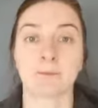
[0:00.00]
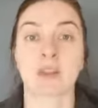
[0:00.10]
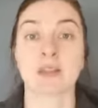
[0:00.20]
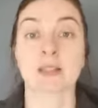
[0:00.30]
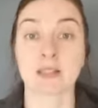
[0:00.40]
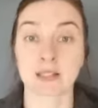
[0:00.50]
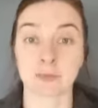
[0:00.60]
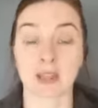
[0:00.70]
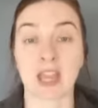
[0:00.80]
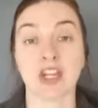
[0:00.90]

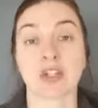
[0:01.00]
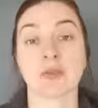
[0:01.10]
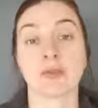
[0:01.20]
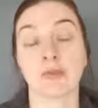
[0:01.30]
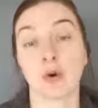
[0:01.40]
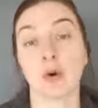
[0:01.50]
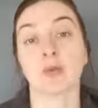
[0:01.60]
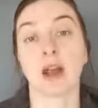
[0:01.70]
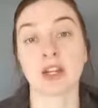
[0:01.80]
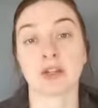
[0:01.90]
certification for
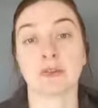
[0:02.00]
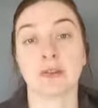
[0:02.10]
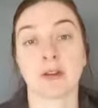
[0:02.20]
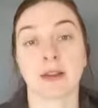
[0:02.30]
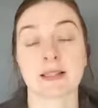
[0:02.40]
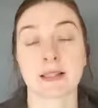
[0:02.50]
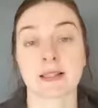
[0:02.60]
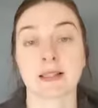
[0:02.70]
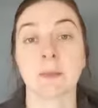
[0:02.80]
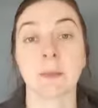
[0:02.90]
retrofit of
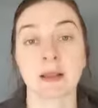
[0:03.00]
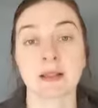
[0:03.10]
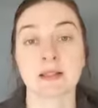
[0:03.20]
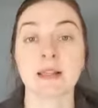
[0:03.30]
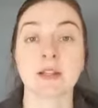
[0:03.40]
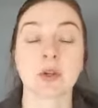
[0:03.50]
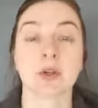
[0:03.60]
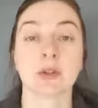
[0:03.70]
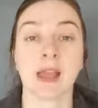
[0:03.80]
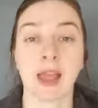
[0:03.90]
existing buildings
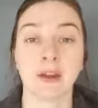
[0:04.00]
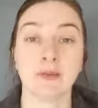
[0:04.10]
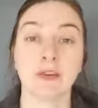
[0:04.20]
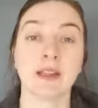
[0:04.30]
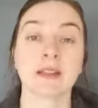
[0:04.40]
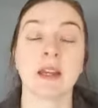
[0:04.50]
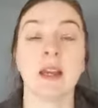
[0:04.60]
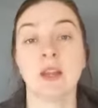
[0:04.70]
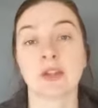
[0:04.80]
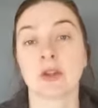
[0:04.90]
called retrofit.
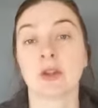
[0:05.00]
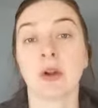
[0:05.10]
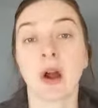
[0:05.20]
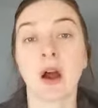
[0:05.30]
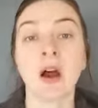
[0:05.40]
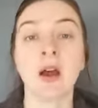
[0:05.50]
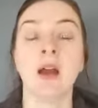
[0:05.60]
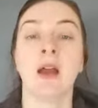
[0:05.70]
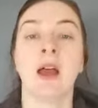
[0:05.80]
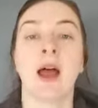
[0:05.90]
So there are
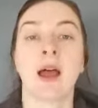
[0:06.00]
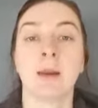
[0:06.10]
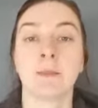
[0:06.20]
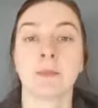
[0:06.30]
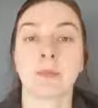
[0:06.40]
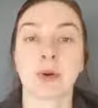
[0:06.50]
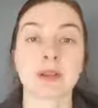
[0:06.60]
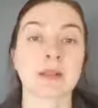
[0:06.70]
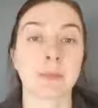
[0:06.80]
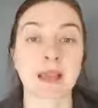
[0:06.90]

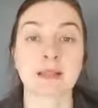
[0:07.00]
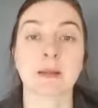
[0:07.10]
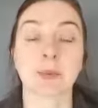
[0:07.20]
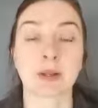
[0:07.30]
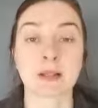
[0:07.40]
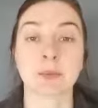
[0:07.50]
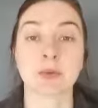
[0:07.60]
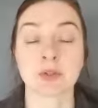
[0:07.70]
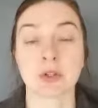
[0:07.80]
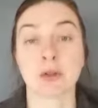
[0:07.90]
basic
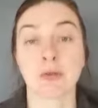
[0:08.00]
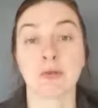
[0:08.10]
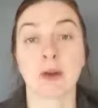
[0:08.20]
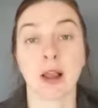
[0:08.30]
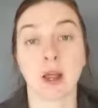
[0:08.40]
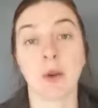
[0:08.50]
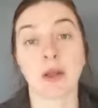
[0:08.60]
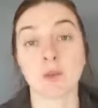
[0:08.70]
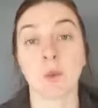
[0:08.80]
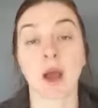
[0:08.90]
principles that you can follow
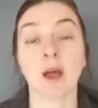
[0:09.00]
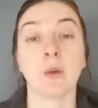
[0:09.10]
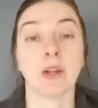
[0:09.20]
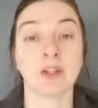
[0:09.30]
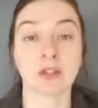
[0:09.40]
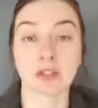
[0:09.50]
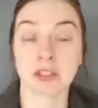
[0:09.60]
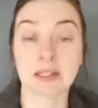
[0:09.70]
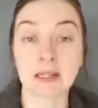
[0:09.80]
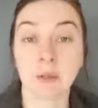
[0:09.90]
as well when you're just
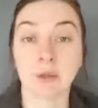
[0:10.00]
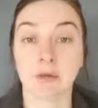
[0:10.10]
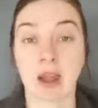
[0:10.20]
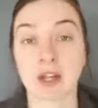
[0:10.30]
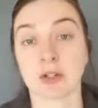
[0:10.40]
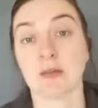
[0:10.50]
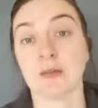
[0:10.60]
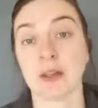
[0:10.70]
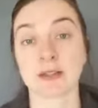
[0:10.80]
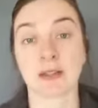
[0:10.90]
dealing with
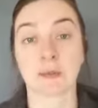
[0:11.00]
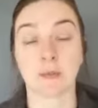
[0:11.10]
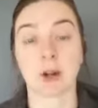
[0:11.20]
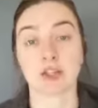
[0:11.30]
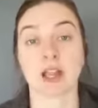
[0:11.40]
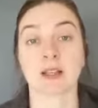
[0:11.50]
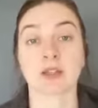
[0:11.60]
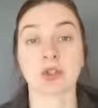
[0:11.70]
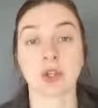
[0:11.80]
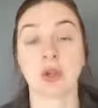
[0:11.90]
retrofit projects
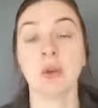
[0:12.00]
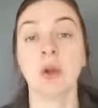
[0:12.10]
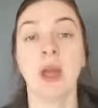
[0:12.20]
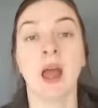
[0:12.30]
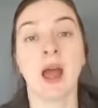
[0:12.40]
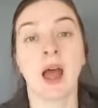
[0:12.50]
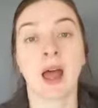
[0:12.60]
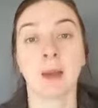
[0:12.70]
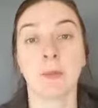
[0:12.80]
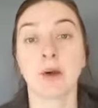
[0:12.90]
too.
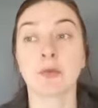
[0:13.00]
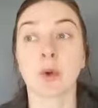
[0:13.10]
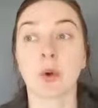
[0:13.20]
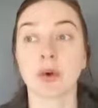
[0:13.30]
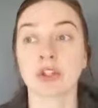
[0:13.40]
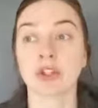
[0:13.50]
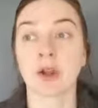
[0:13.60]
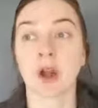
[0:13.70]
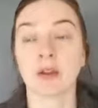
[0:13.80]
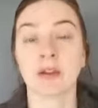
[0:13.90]
Of course, you
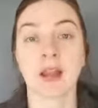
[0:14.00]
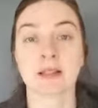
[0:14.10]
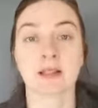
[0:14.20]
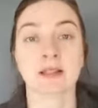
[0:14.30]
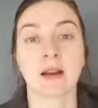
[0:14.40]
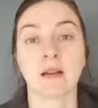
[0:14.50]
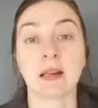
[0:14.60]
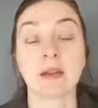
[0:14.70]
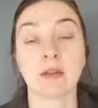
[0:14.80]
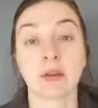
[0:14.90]
can't
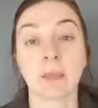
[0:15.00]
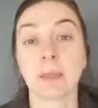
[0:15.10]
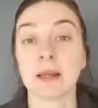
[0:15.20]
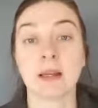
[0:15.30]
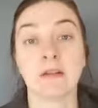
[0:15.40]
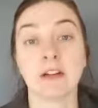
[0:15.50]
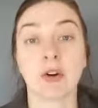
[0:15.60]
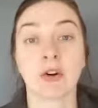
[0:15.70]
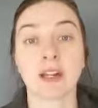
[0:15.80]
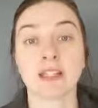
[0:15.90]
necessarily completely
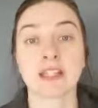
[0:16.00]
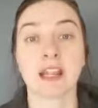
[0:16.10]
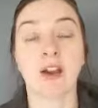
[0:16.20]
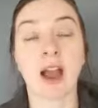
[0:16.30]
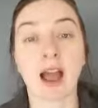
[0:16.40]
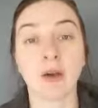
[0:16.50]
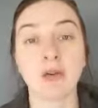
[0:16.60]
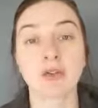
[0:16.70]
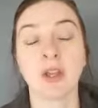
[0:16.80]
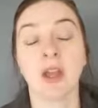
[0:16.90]
reorientate your
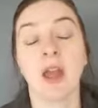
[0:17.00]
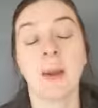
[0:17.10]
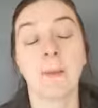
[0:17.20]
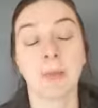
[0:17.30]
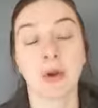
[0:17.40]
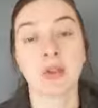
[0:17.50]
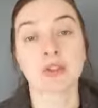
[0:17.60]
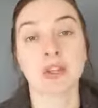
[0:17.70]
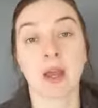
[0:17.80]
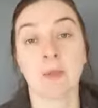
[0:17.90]
house, but
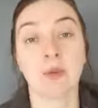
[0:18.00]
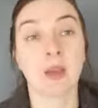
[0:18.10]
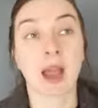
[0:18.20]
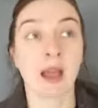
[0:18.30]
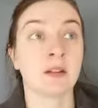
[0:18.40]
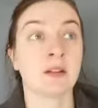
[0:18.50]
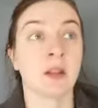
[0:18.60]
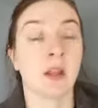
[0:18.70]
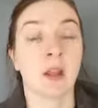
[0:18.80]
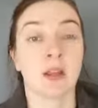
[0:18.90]
you can,
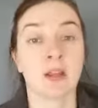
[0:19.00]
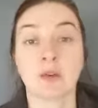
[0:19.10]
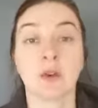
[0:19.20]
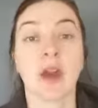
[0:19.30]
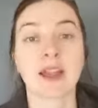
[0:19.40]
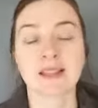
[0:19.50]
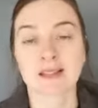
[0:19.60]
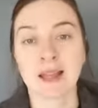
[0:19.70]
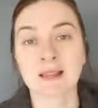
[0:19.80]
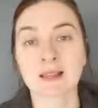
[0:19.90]
if you're
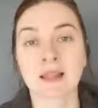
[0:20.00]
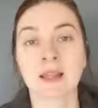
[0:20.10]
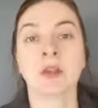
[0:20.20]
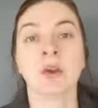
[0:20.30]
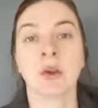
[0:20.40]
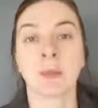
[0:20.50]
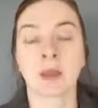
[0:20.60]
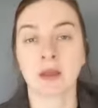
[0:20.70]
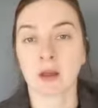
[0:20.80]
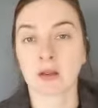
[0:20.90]
extending, you can
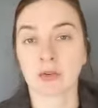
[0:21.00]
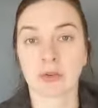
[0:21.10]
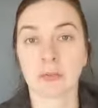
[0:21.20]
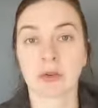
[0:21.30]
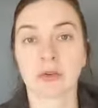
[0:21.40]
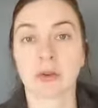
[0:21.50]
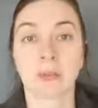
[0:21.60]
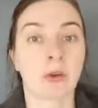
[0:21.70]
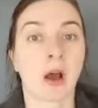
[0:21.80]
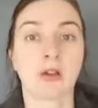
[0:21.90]
make
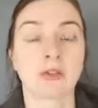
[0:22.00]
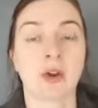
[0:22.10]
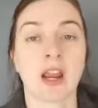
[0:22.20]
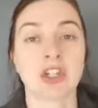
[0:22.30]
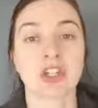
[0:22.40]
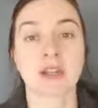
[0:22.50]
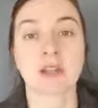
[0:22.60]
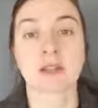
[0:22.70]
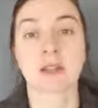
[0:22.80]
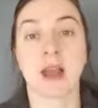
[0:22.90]
some
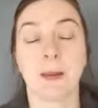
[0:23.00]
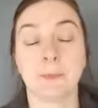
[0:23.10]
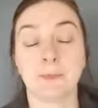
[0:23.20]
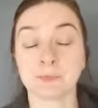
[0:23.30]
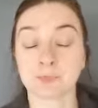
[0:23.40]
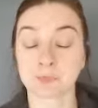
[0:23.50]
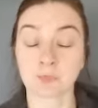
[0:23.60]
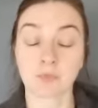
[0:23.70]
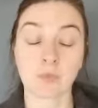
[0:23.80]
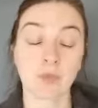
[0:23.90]
alterations.
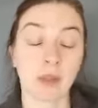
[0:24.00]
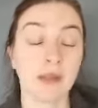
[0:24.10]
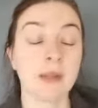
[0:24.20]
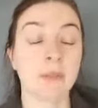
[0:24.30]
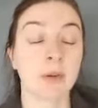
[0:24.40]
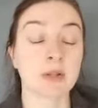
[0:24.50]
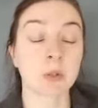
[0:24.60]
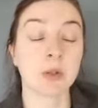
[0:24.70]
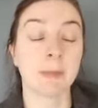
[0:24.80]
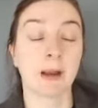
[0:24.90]
But it's
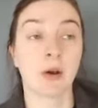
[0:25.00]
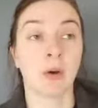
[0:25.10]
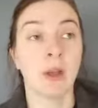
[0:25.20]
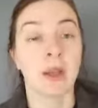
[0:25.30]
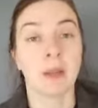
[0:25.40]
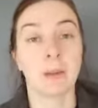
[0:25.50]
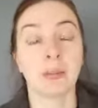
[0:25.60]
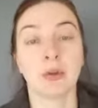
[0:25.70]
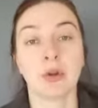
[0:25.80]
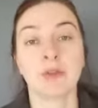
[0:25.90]
all about
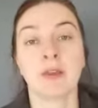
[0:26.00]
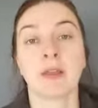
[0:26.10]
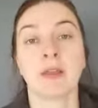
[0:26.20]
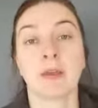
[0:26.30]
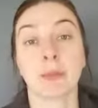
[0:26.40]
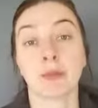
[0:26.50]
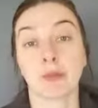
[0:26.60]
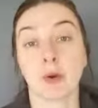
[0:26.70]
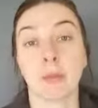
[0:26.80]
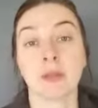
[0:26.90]
improving the
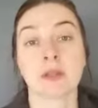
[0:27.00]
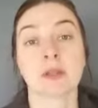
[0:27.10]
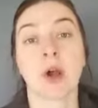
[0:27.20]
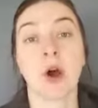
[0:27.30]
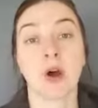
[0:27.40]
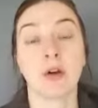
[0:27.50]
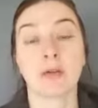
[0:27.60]
performance of